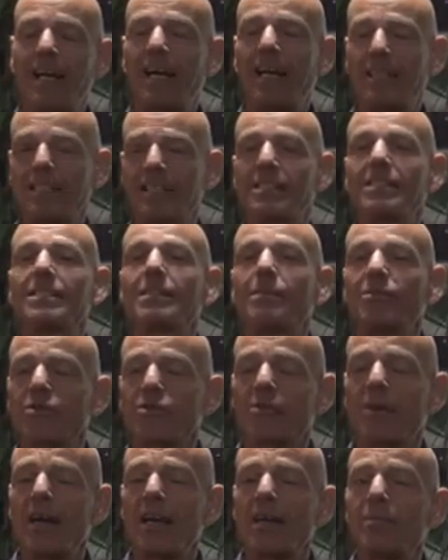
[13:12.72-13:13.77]
guys,
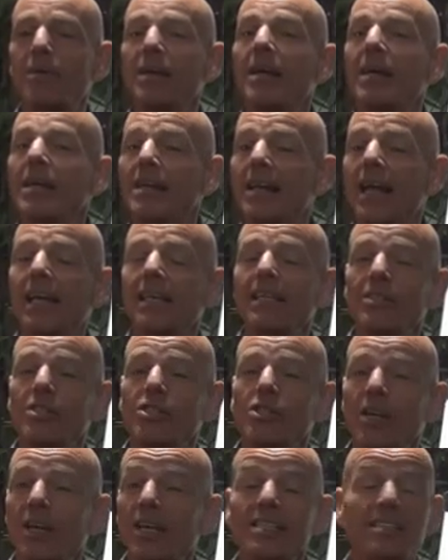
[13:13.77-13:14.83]
subscribe, like, and
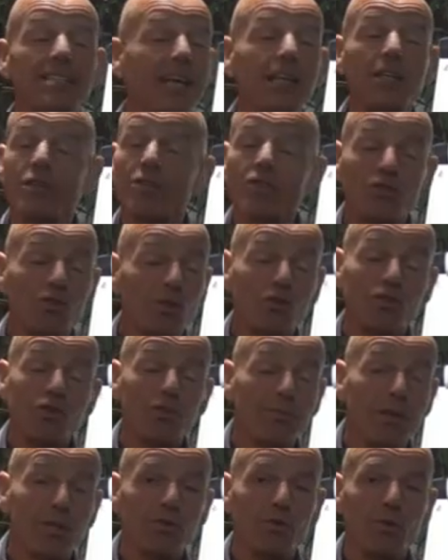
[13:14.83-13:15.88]
share. Thank you so, so
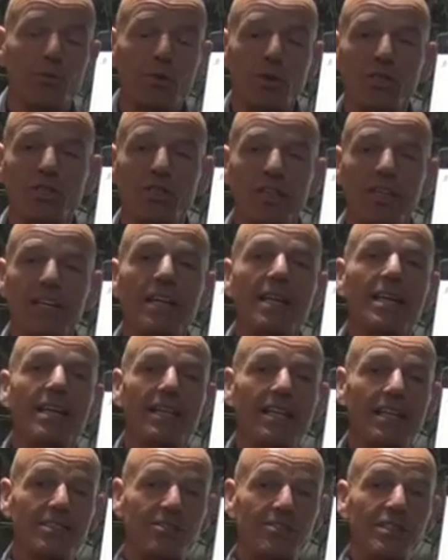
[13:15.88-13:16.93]
much for watching,
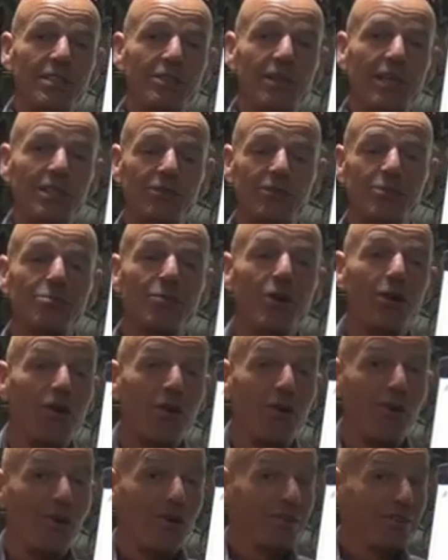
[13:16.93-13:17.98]
and I see you guys
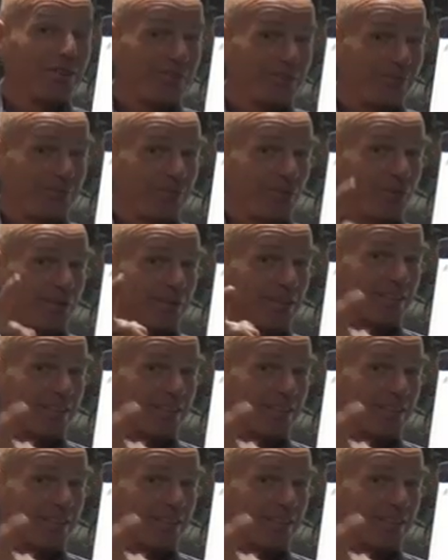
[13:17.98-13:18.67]
tomorrow for